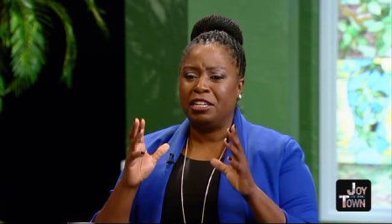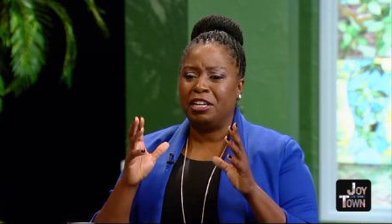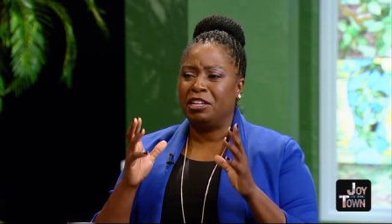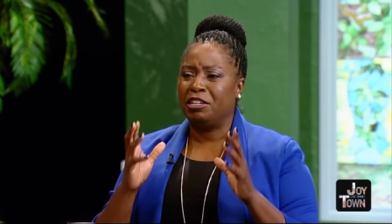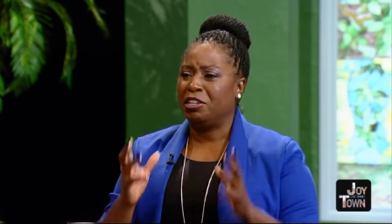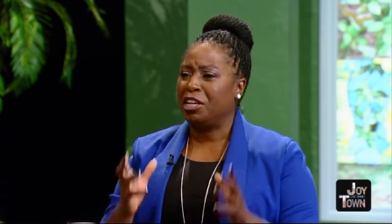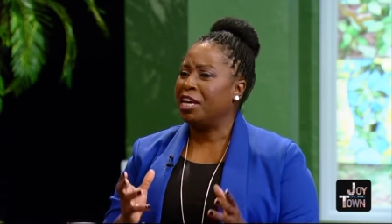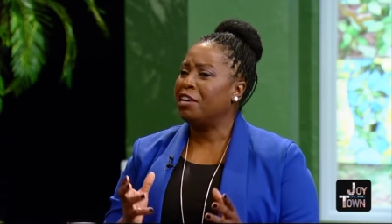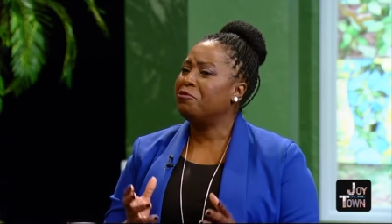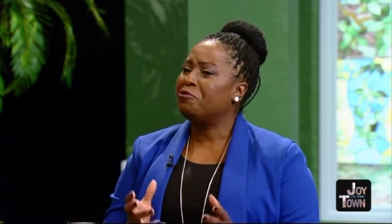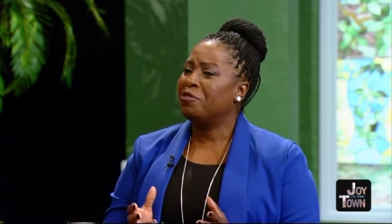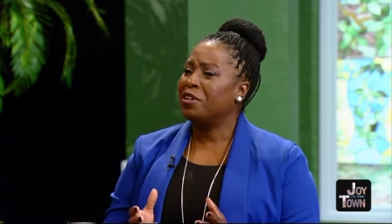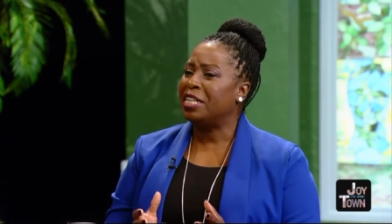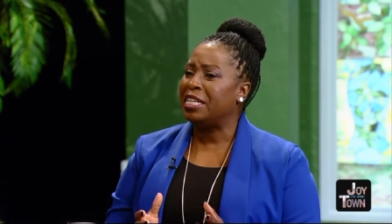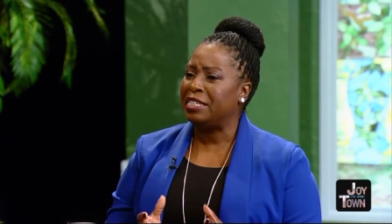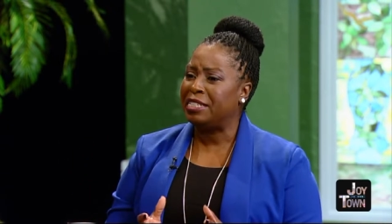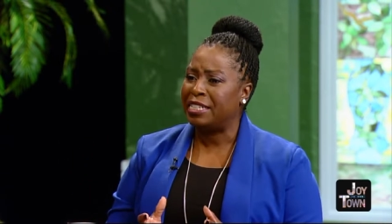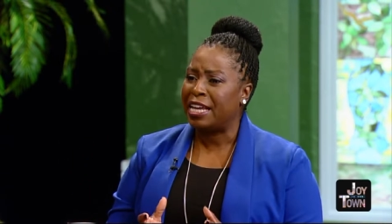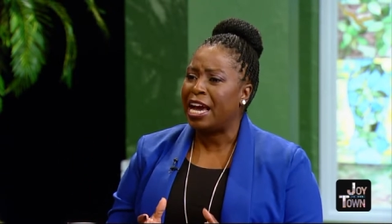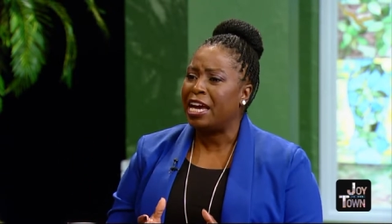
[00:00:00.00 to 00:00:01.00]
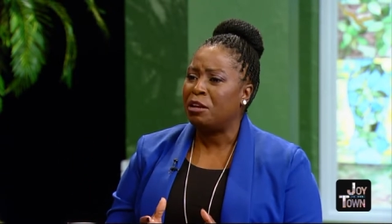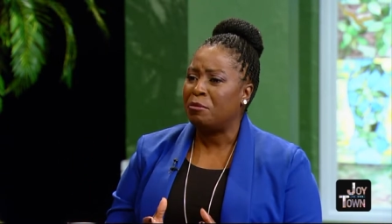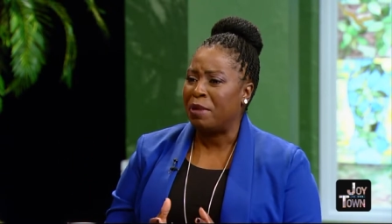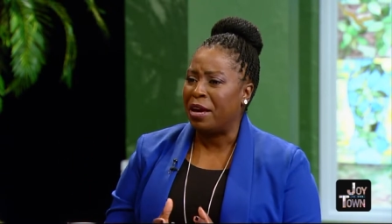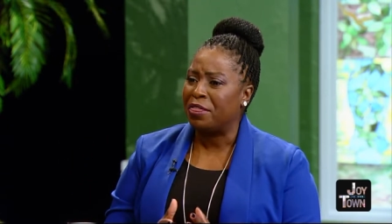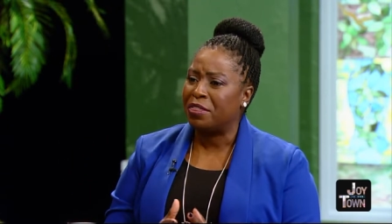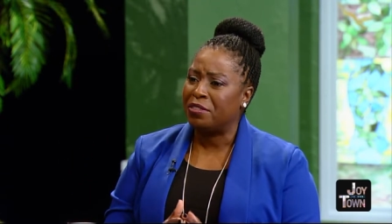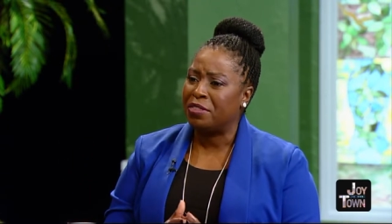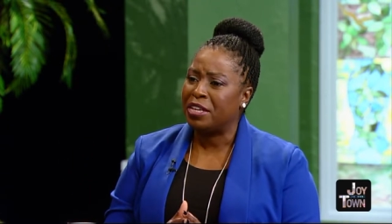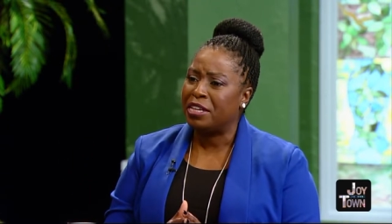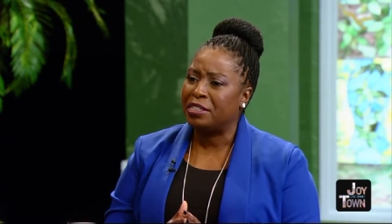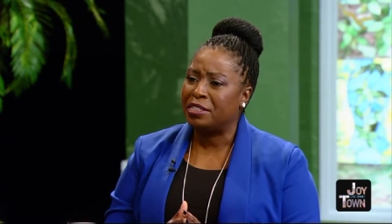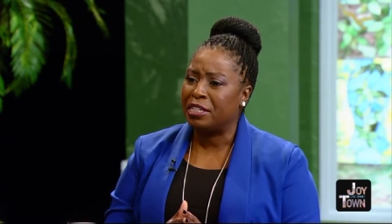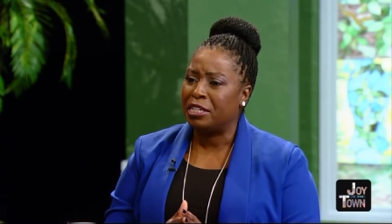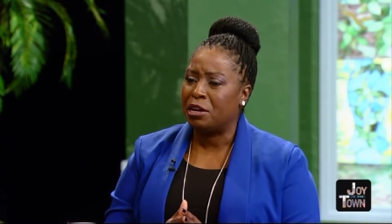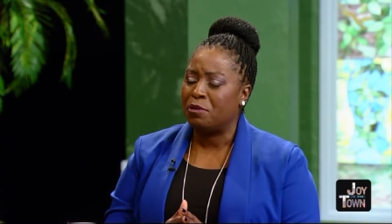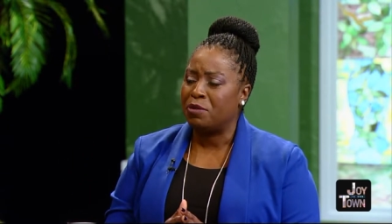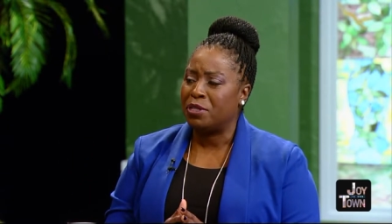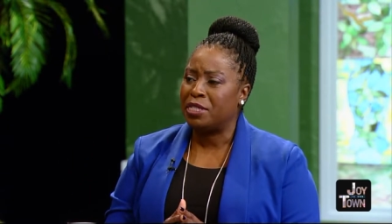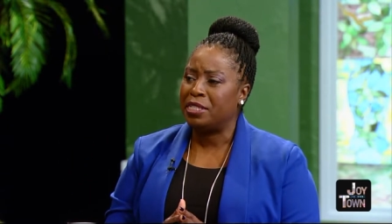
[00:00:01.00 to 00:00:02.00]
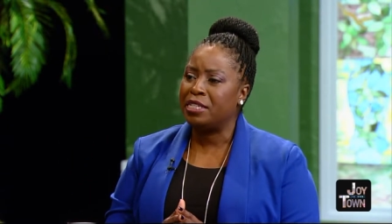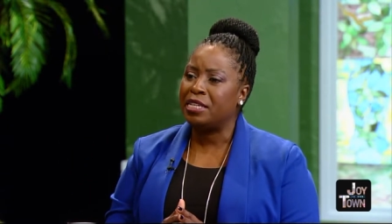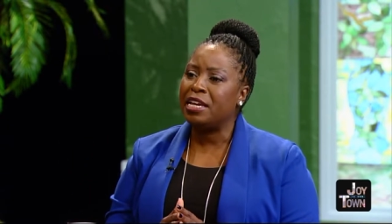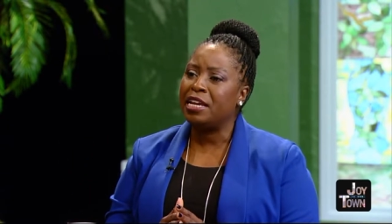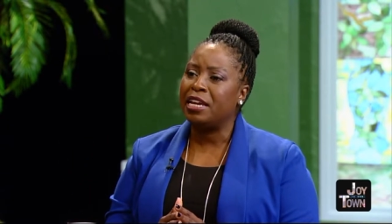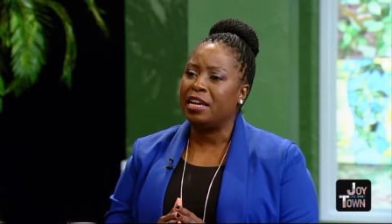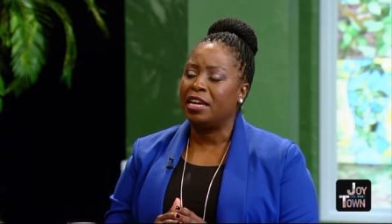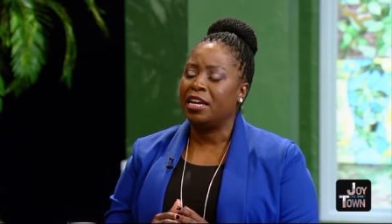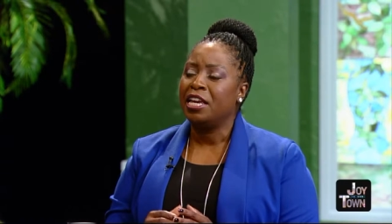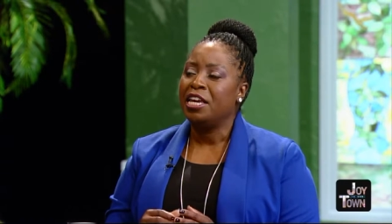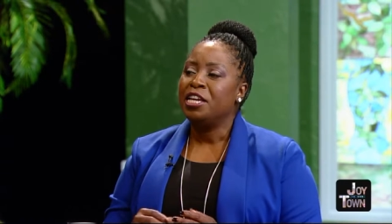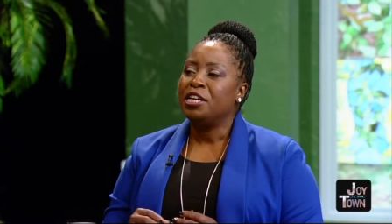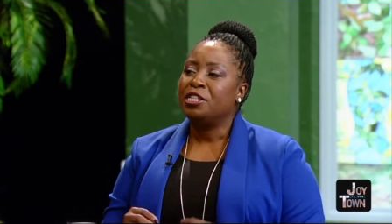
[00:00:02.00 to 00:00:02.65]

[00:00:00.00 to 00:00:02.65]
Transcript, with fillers: and get really sad about the things that I was seeing.